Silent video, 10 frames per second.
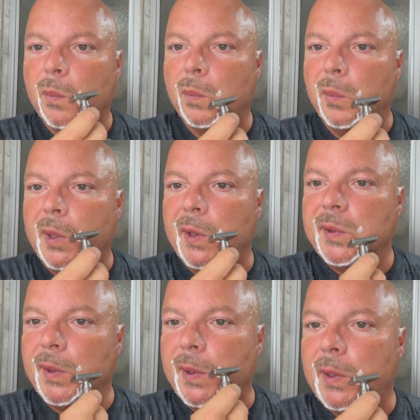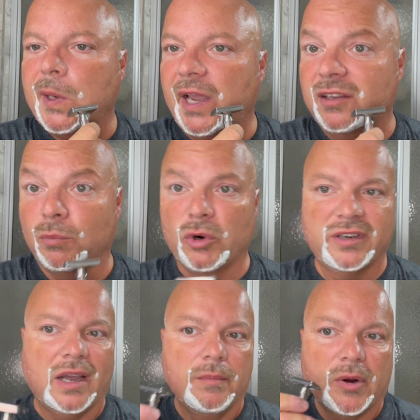because it takes more
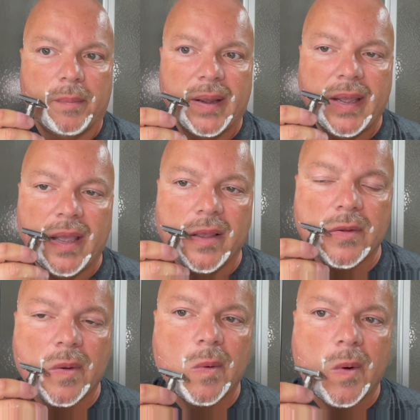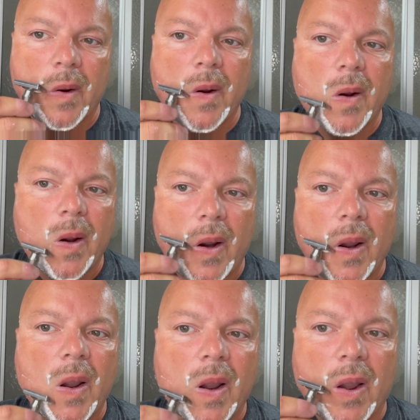time per pass,
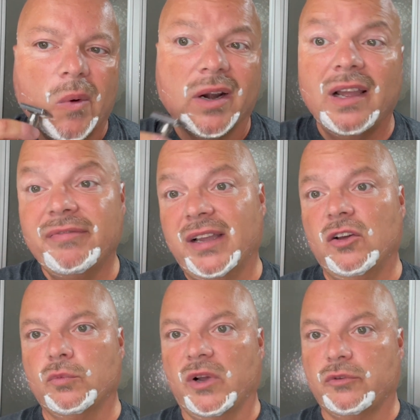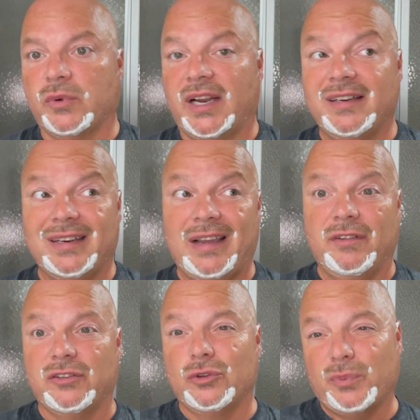what I found was when I didn't have a
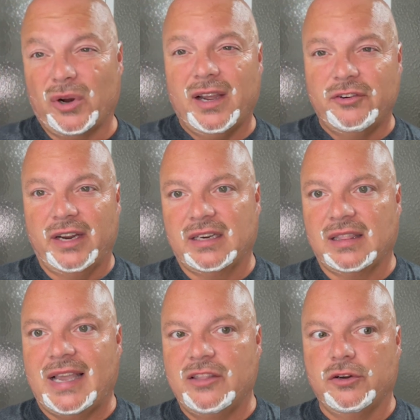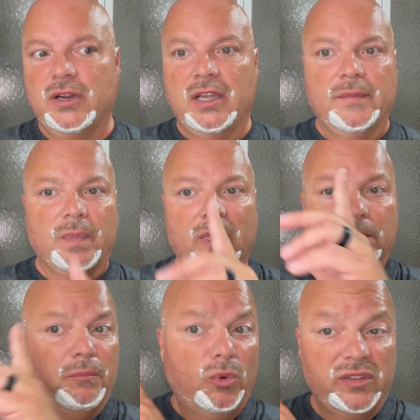super hydrated lather,
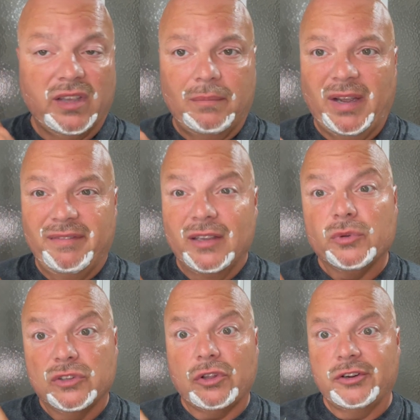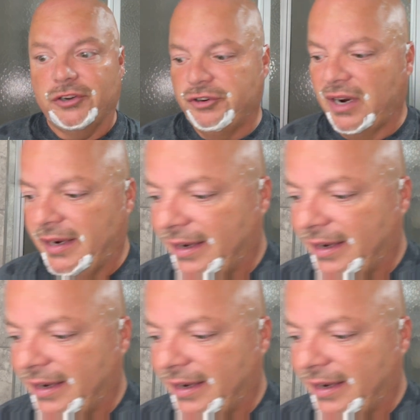one side of my face would start to dry